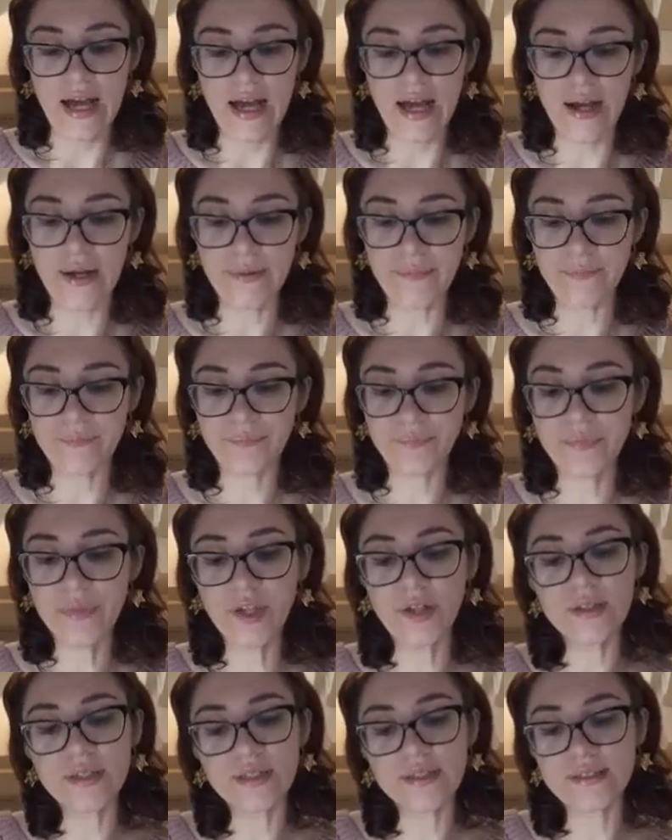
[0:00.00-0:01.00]

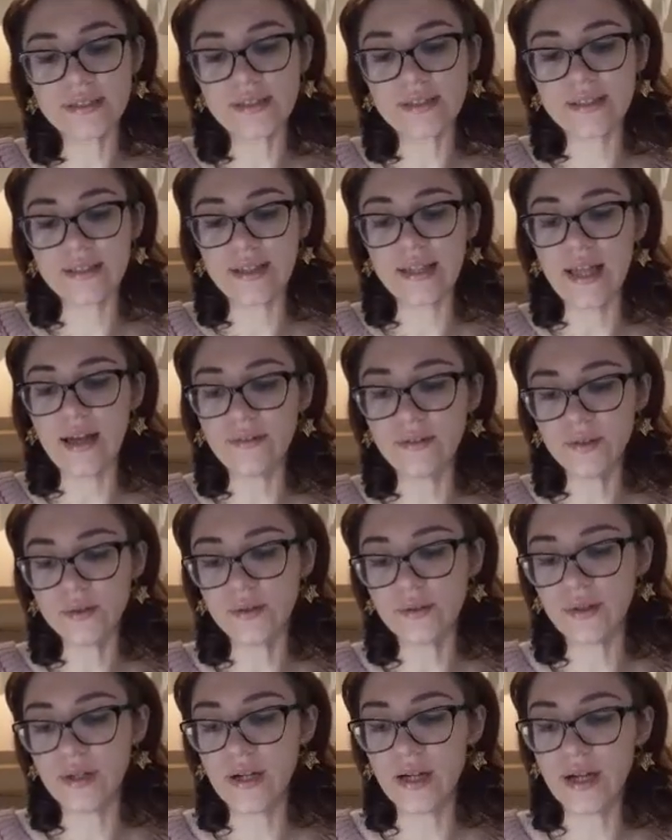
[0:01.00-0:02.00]
Not at that
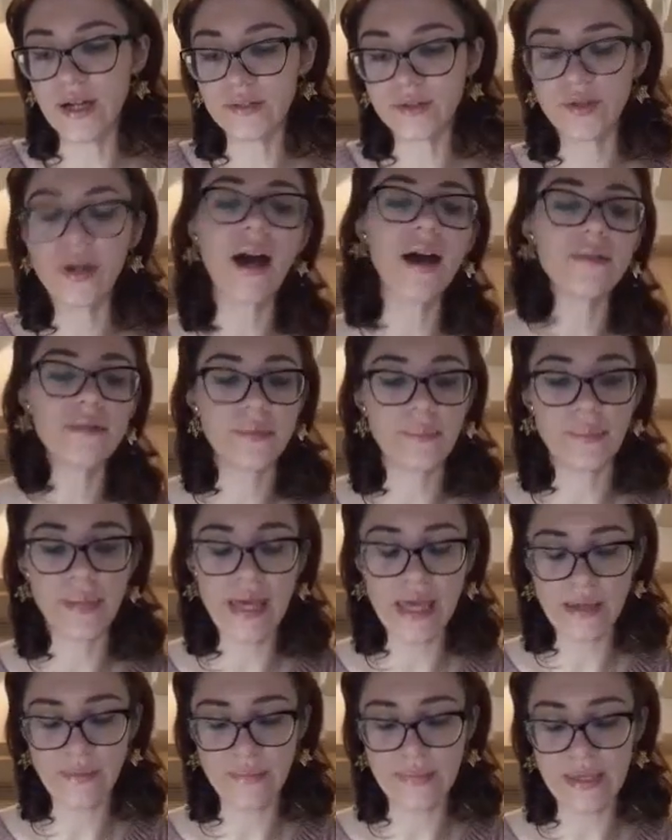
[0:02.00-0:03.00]
level to have a
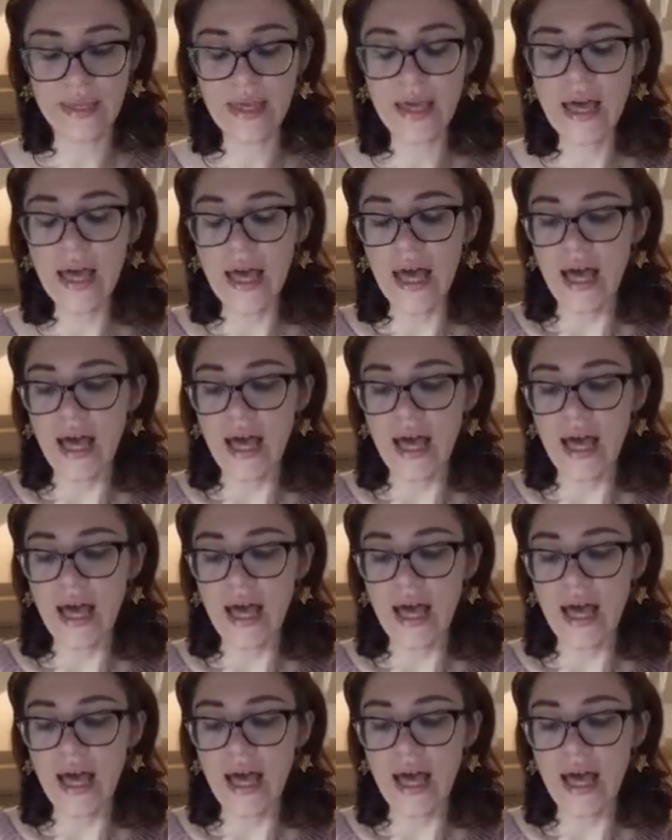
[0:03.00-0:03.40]
baby.